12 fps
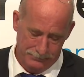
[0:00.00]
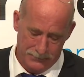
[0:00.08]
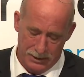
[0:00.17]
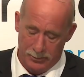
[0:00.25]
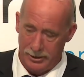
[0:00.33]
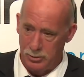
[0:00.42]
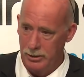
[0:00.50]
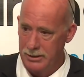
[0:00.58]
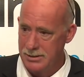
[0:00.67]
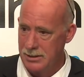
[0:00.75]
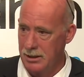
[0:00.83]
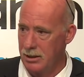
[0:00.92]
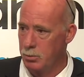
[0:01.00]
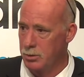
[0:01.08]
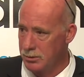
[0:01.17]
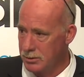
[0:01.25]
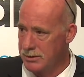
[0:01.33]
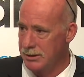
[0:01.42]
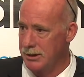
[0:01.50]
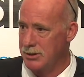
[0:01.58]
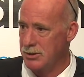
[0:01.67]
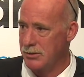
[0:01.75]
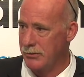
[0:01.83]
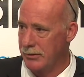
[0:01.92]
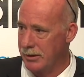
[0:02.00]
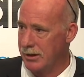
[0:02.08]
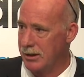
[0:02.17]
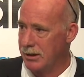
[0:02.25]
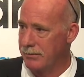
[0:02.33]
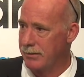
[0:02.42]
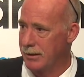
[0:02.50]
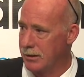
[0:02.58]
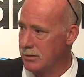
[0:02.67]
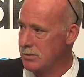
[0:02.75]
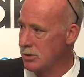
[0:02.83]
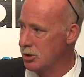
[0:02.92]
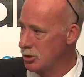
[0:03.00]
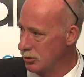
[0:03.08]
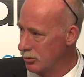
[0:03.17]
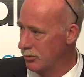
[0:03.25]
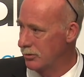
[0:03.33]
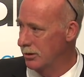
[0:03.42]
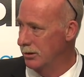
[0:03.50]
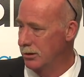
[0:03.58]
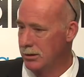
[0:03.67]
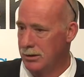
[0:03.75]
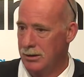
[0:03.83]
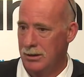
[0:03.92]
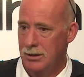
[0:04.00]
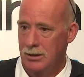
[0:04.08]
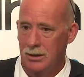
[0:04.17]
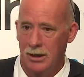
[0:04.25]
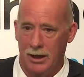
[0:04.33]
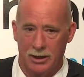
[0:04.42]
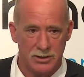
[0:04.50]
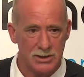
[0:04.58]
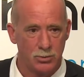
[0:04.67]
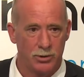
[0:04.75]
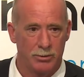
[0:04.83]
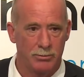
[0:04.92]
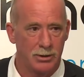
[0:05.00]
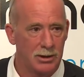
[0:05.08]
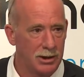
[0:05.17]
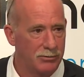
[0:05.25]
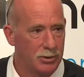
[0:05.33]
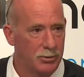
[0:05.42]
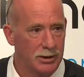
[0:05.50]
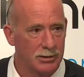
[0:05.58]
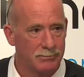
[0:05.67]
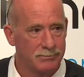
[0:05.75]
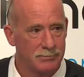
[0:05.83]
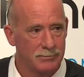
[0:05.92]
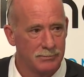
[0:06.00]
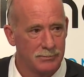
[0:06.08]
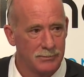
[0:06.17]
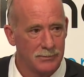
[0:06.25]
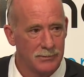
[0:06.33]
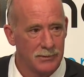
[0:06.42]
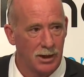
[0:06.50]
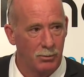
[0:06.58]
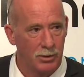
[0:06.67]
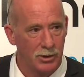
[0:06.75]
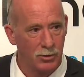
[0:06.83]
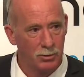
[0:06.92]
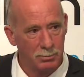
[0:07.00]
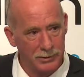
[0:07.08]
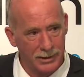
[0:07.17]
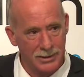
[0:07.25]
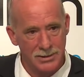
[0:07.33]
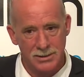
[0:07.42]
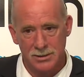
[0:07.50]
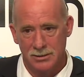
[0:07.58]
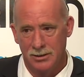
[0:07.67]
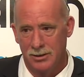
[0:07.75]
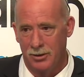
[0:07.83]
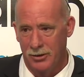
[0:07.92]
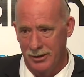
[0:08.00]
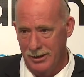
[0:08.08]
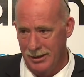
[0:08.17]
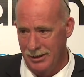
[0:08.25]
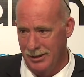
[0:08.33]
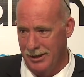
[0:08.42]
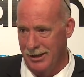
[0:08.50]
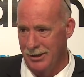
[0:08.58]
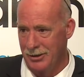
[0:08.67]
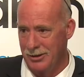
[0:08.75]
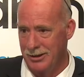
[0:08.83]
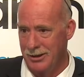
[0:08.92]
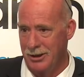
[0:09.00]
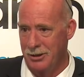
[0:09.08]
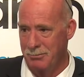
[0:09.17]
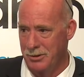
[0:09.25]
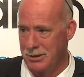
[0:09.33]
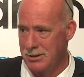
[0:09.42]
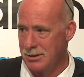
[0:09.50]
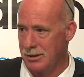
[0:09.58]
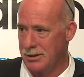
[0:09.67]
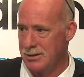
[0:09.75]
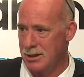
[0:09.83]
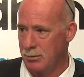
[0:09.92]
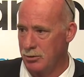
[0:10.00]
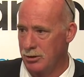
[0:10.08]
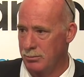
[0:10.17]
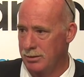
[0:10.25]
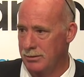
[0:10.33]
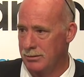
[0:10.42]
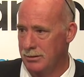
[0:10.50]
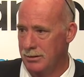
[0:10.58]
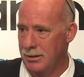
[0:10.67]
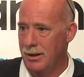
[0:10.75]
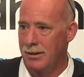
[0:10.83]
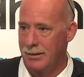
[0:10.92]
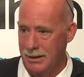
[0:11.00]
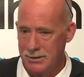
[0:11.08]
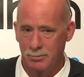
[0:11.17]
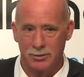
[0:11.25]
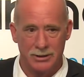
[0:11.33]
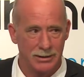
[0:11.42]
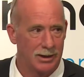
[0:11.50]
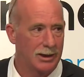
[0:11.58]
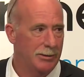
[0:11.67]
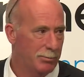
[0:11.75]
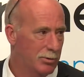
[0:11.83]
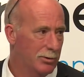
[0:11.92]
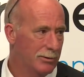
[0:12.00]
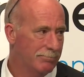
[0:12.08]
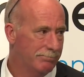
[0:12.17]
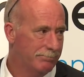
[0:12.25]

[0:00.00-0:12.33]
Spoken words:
Our aquatic centre will teach 3,500 children how to swim every week. And when you're based on a headland in a beachside suburb, that's pretty darn important.